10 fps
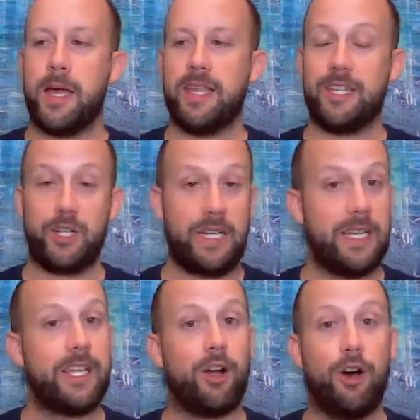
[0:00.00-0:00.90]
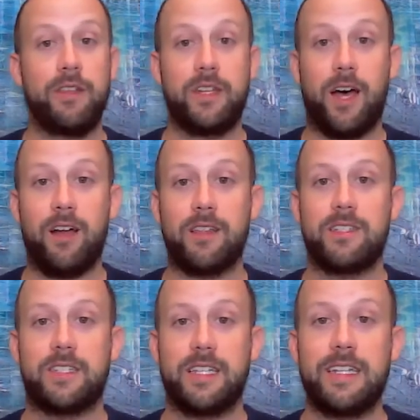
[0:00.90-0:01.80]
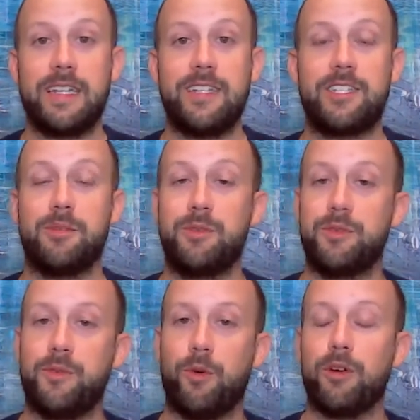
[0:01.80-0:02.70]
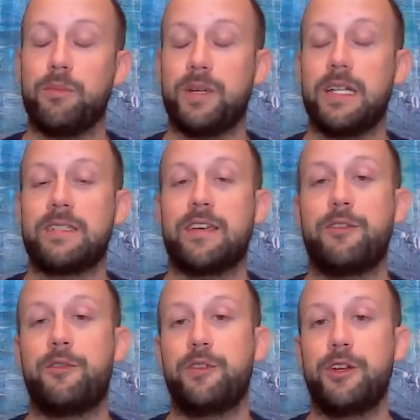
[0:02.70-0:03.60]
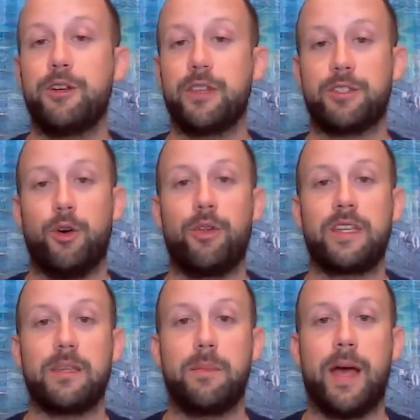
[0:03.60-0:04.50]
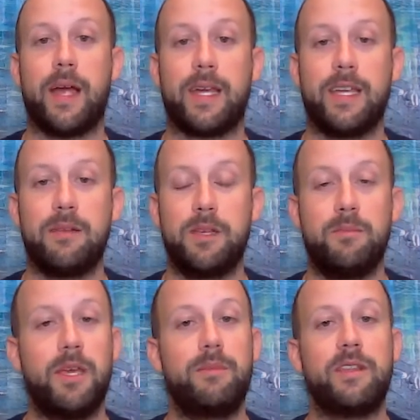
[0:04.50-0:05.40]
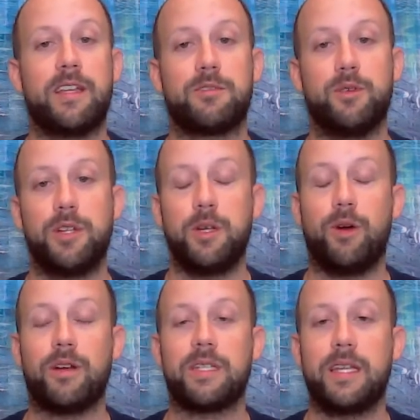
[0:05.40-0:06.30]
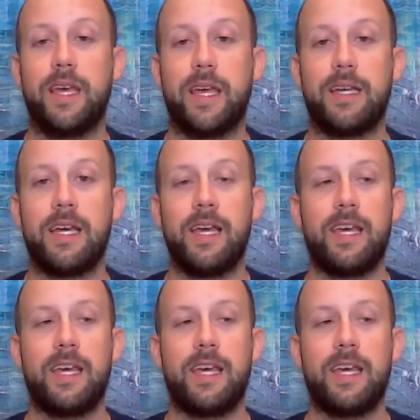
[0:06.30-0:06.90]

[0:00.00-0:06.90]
and they're getting all the knowledge they need to move forward. But it's that fear that's holding them back. And and maybe that's where you are today.